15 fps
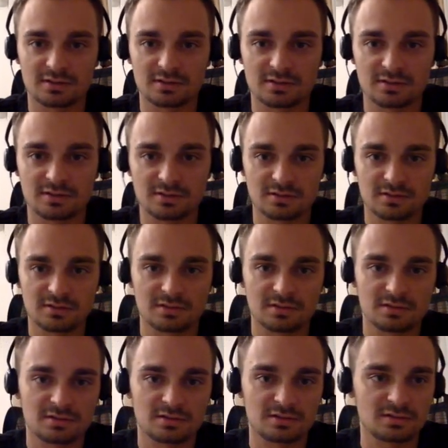
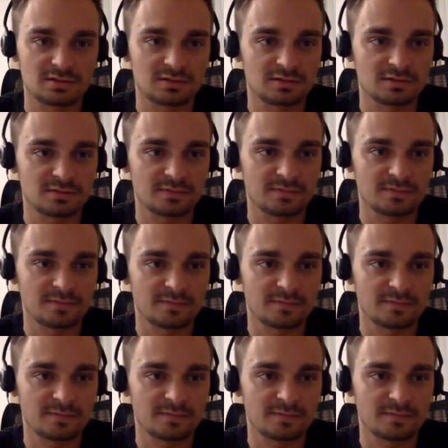(silence)